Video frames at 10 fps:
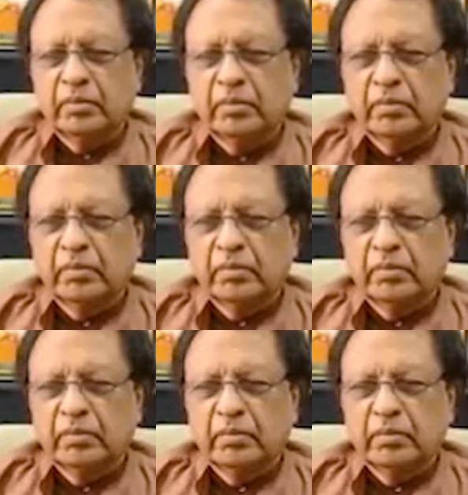
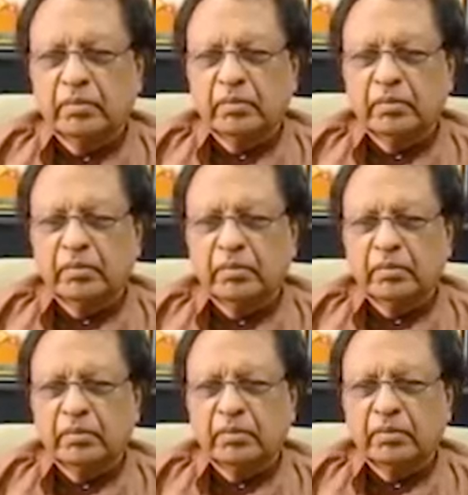
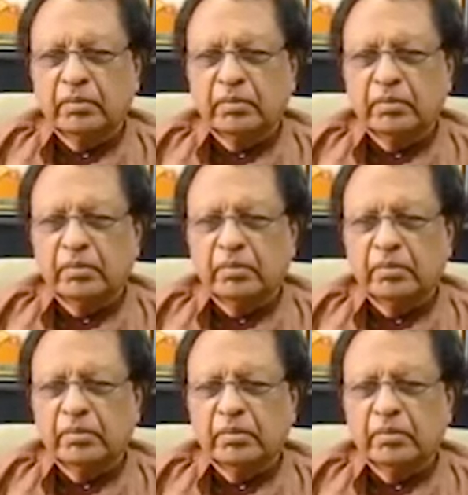
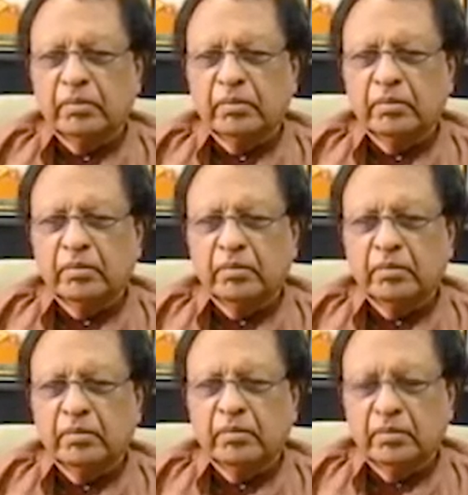
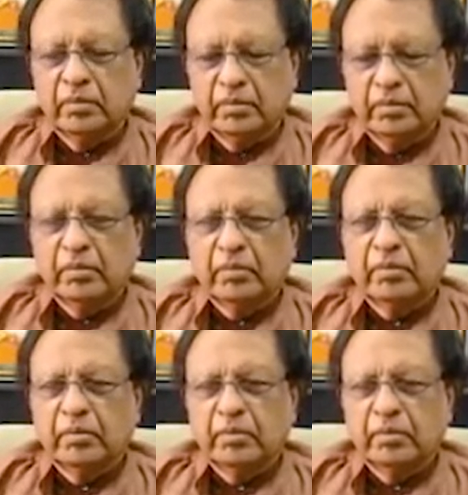
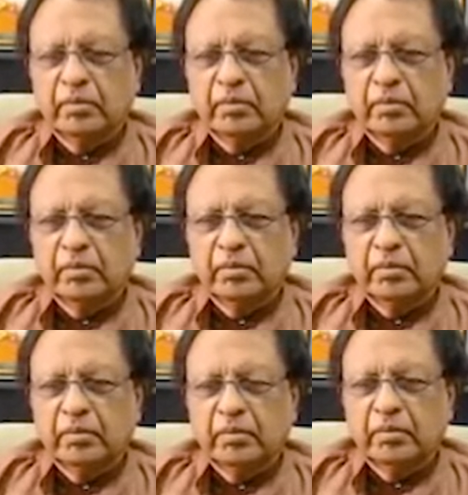(not speaking)